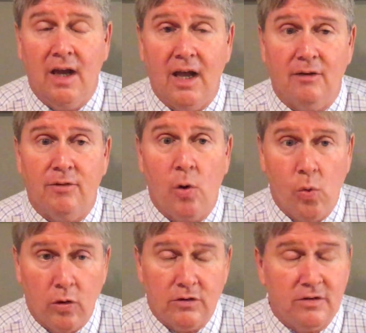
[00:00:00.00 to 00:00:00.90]
of
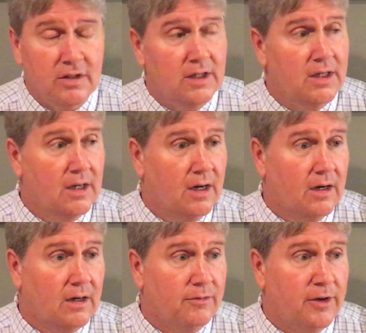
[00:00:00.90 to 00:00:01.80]
course the
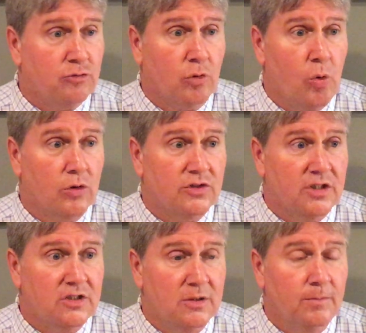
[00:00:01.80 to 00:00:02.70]
federal court
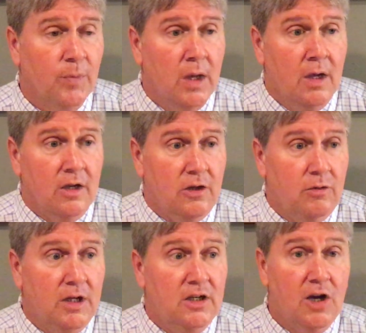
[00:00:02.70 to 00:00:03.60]
system. You
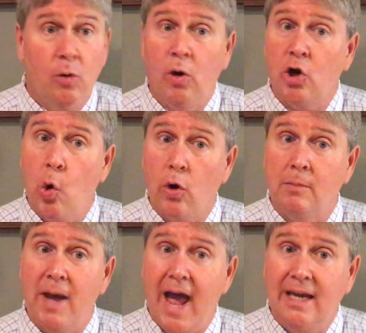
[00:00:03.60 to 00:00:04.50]
need to know what
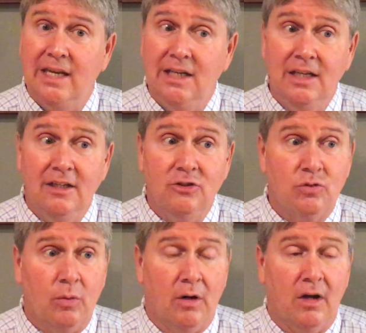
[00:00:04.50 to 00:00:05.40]
court packing is,
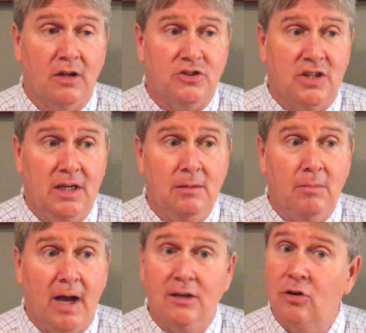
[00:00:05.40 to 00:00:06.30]
a scheme
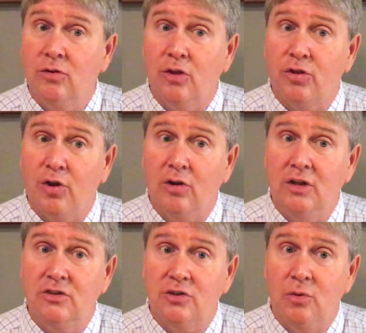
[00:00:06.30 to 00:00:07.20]
back during the
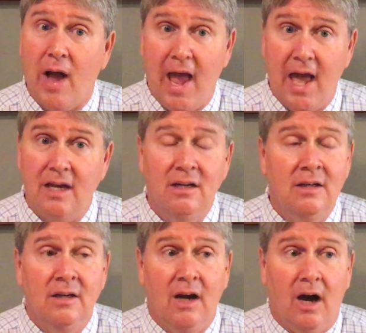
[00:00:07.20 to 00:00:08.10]
30s to add
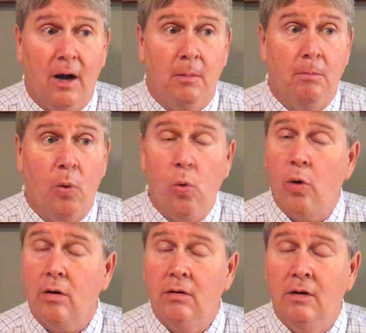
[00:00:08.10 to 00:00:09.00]

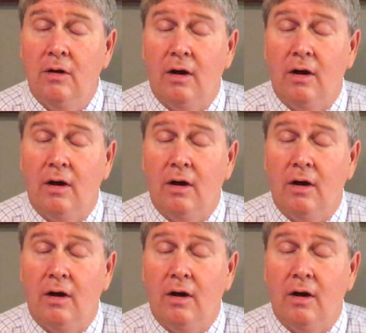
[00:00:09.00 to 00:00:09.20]
more